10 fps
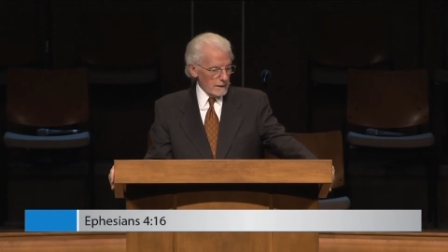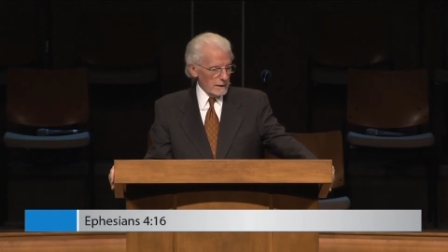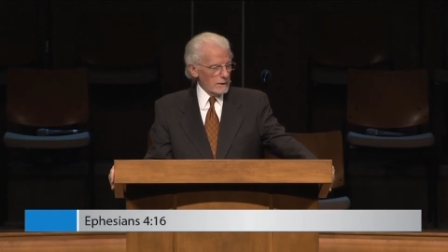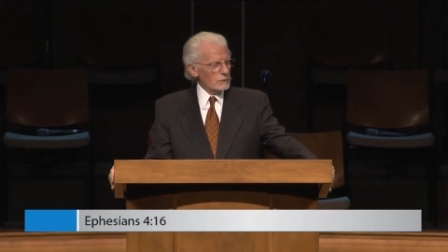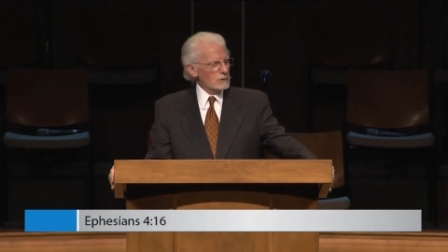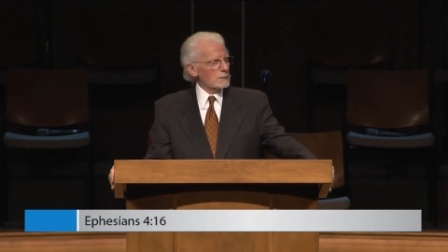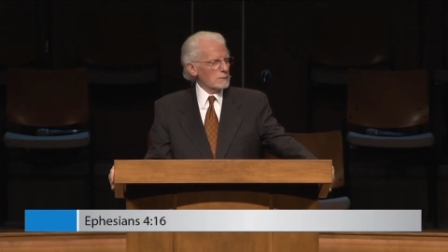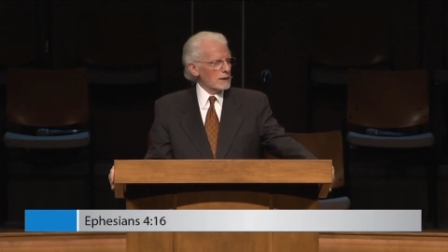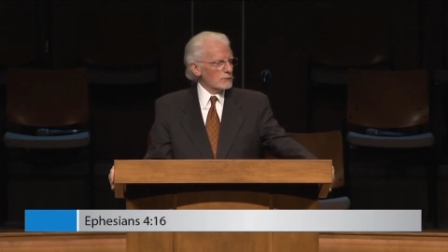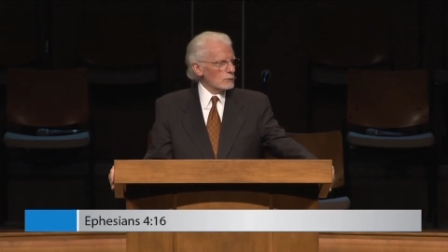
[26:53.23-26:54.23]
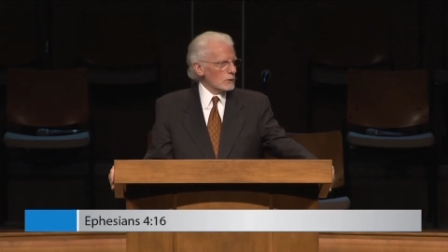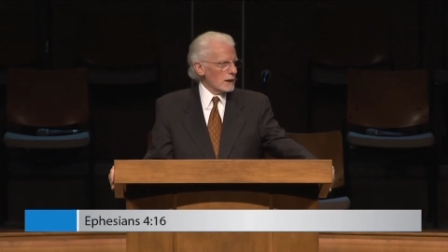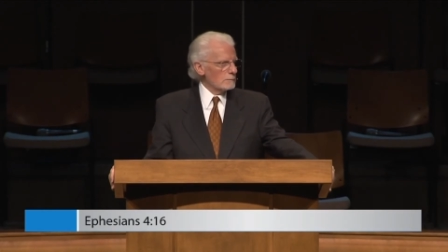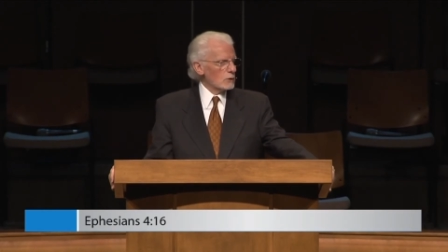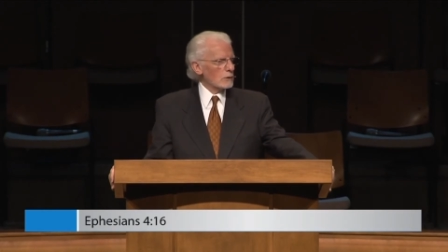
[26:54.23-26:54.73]
you know, some gifts will
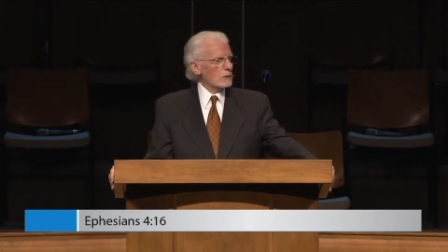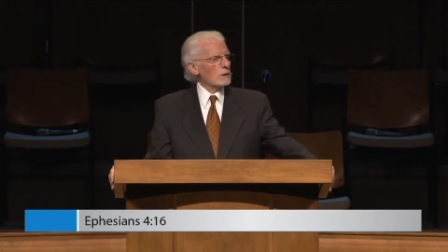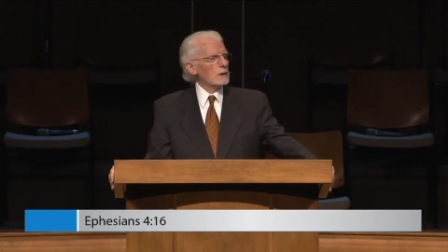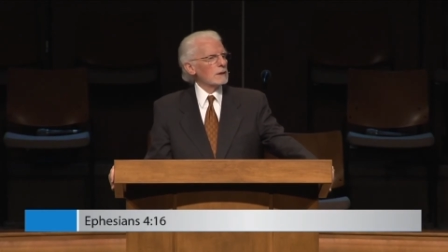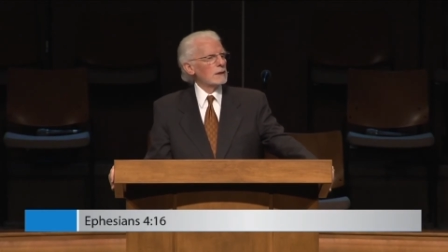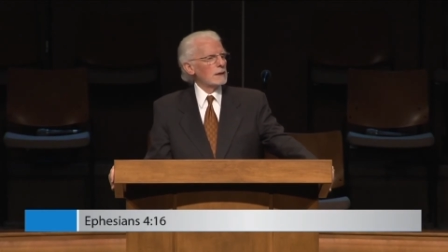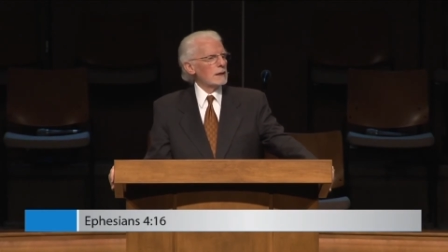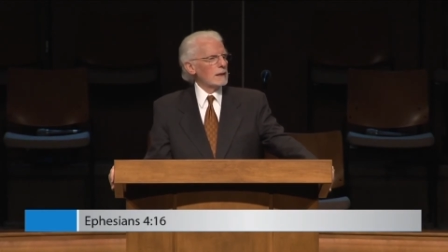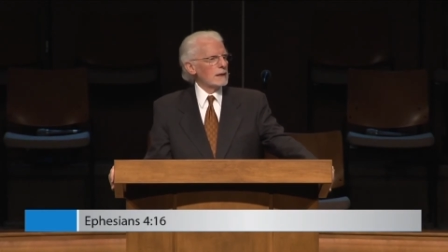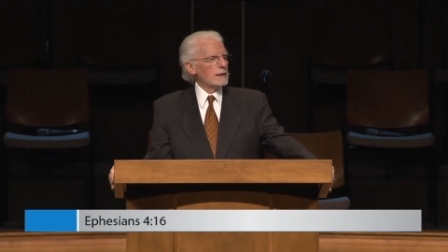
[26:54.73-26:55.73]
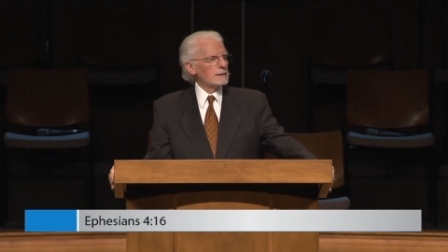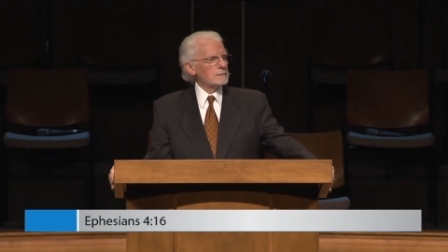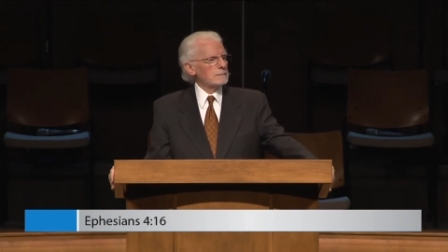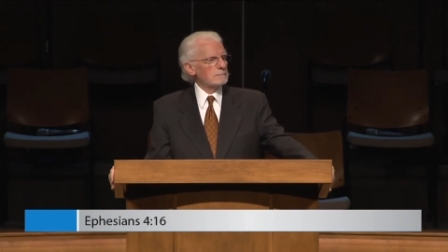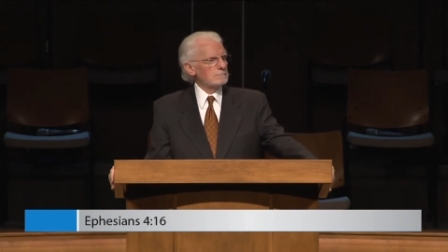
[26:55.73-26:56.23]
get more
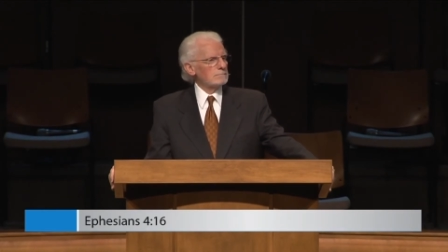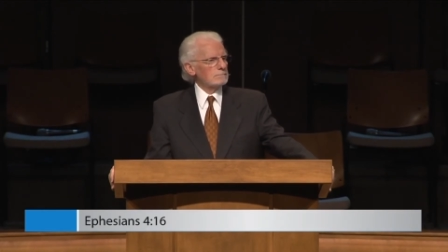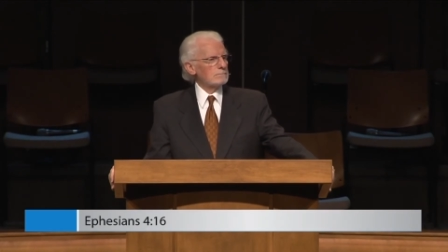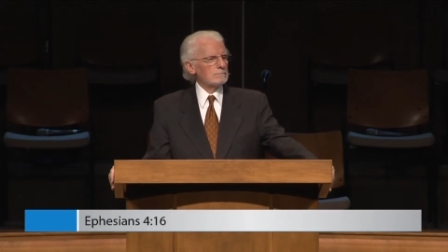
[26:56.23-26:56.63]
um,